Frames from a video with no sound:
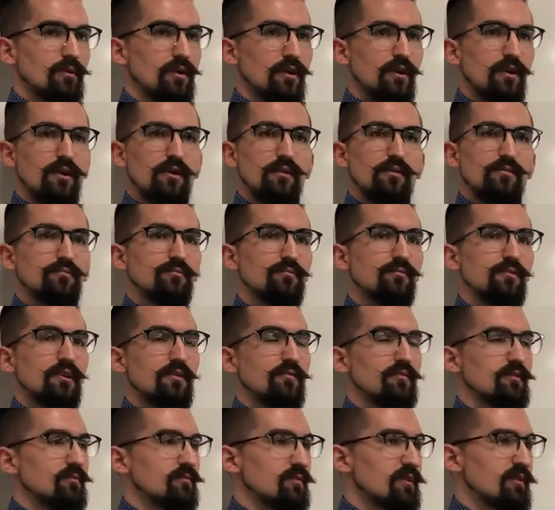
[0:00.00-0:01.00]
uh,
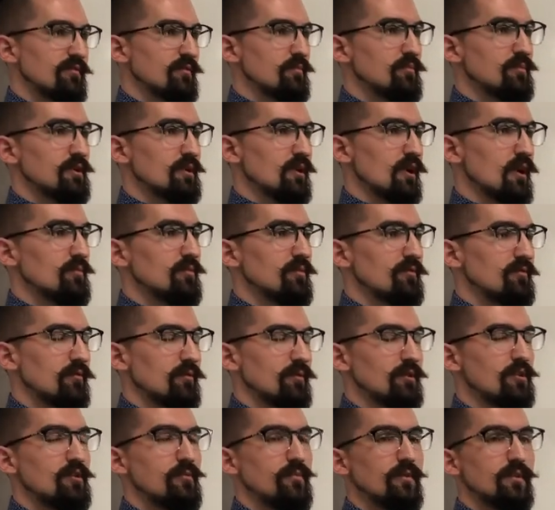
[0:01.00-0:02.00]
even even beyond before
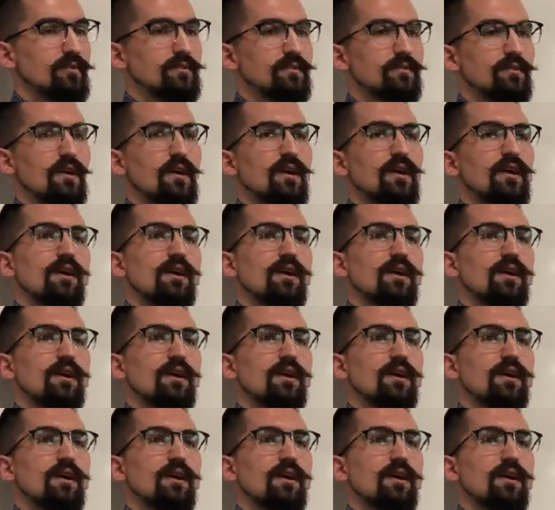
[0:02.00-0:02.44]
humans,